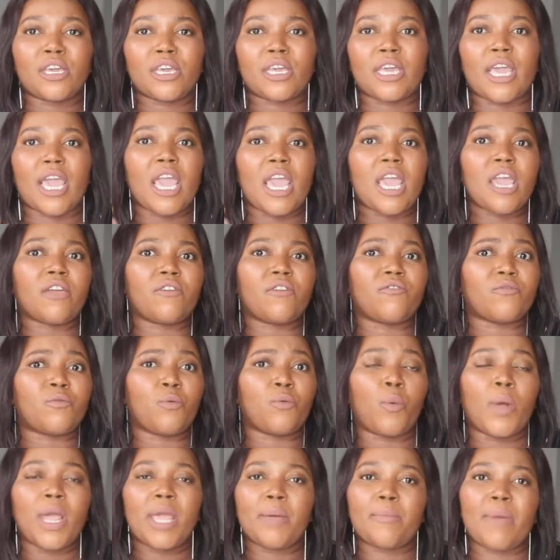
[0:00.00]

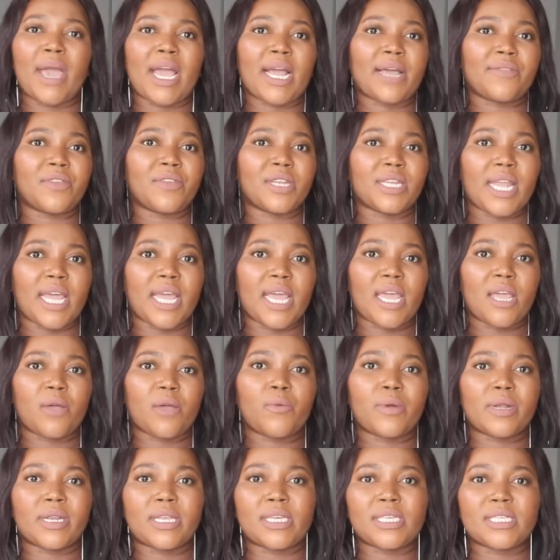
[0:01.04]
gave way back in the day
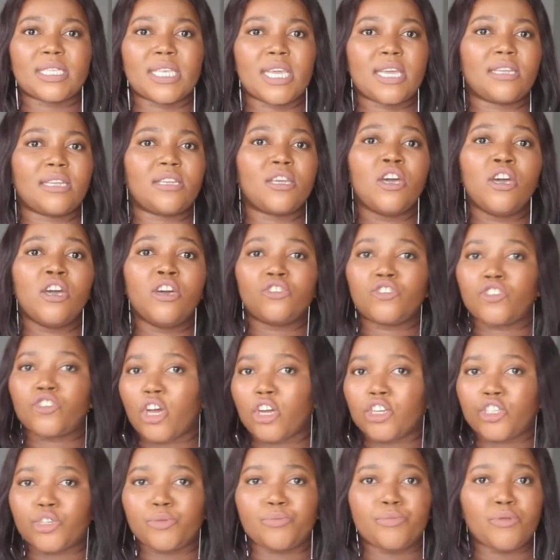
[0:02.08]
when he said
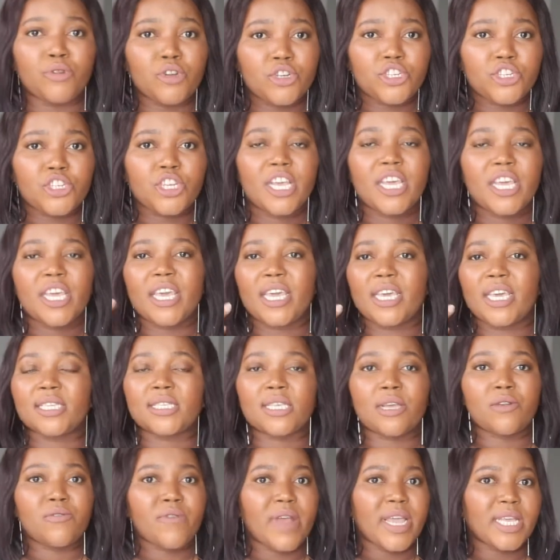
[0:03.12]
George Bush is
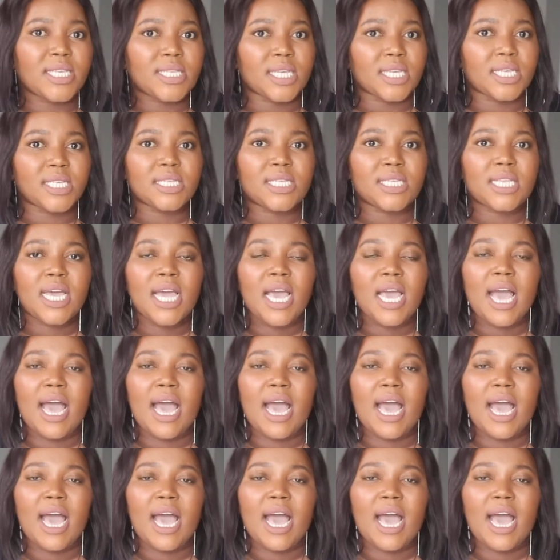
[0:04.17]
a racist,